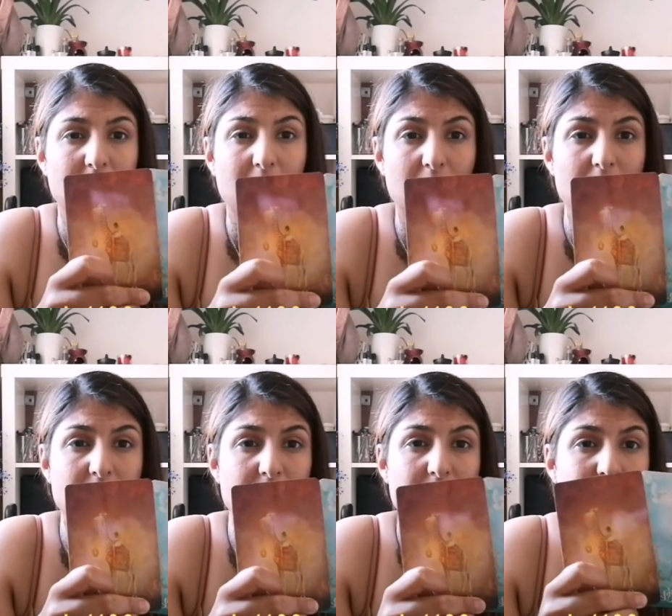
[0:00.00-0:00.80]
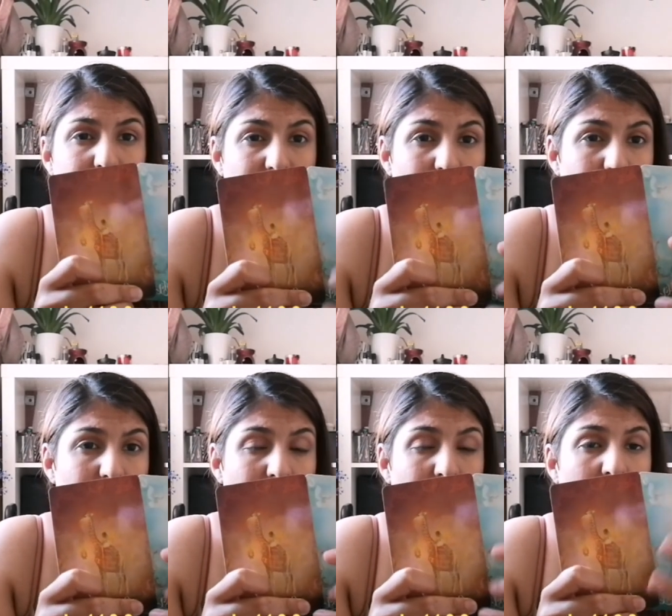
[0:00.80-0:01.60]
Their lies and deceit
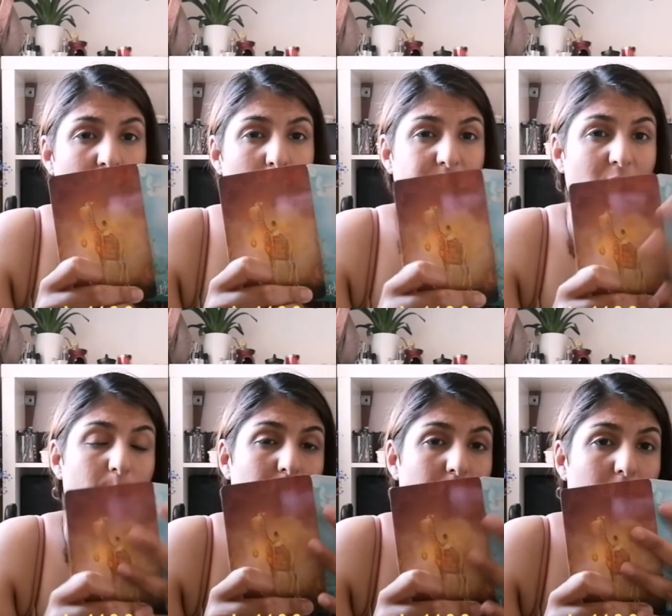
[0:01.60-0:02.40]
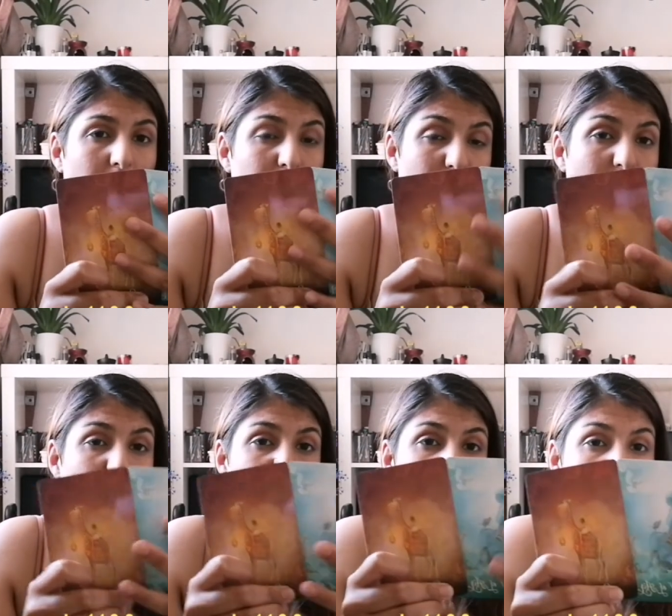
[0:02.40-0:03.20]
was keeping this
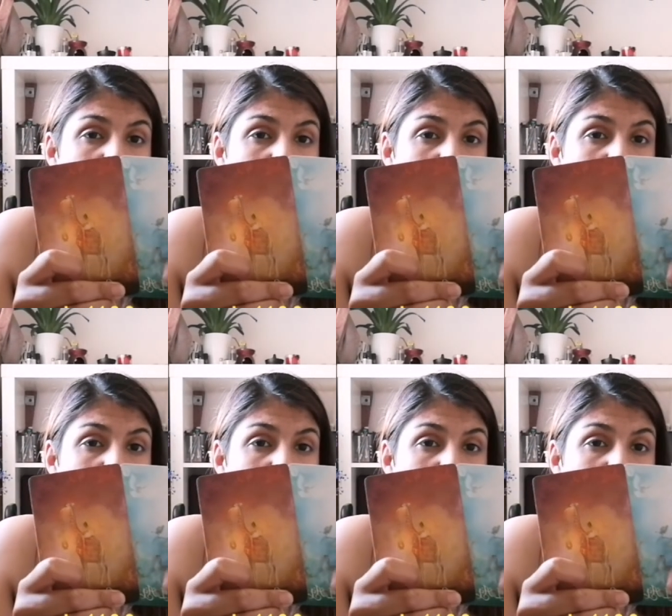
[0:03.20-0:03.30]
relationship